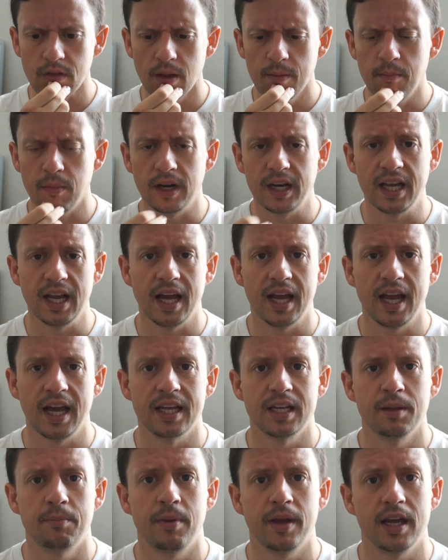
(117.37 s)
money I
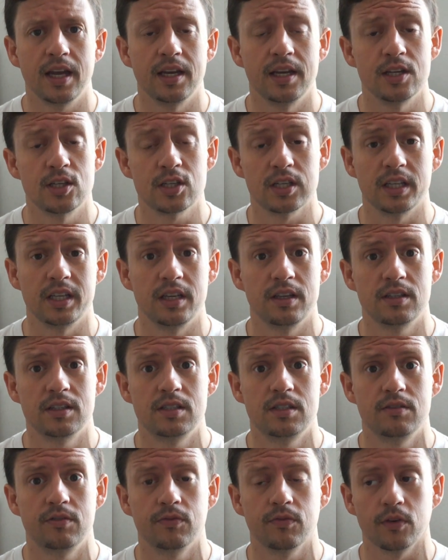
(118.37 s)
had to pay initially
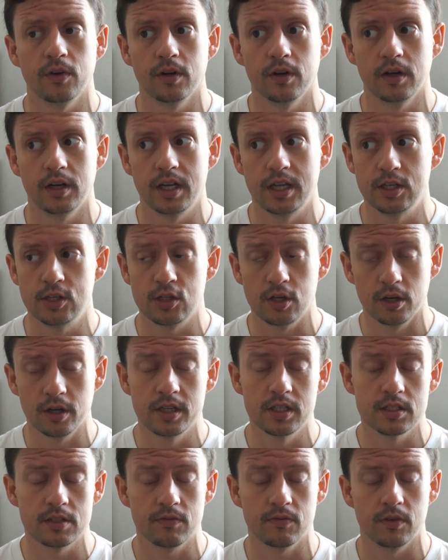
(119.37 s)
for
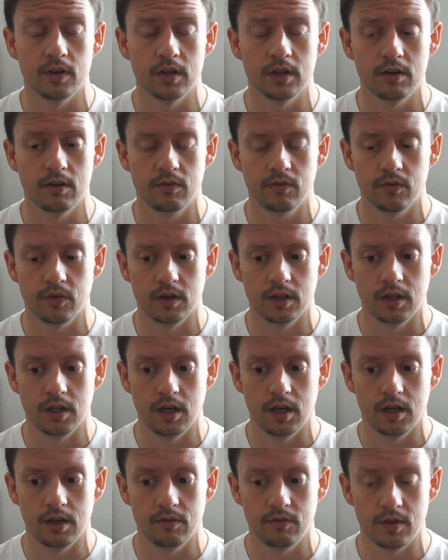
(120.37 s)
insurance for
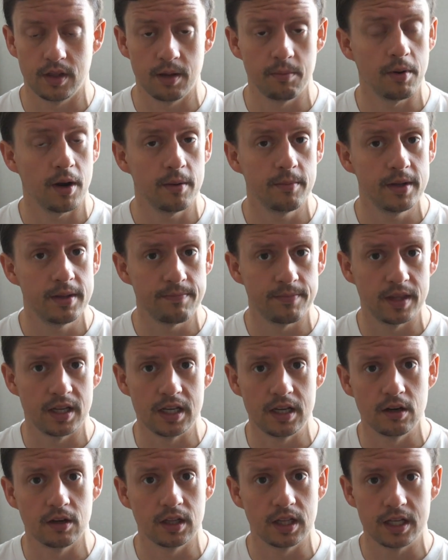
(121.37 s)
the apartment, the
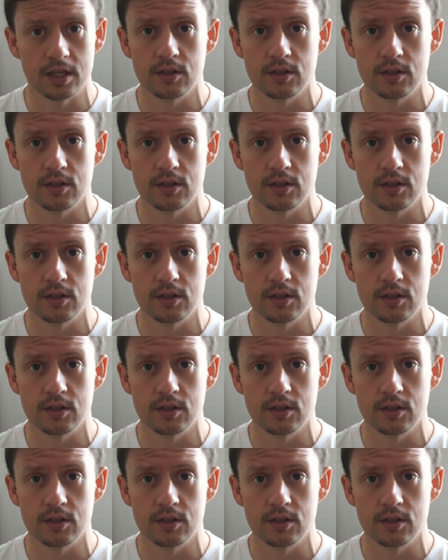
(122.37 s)
yearly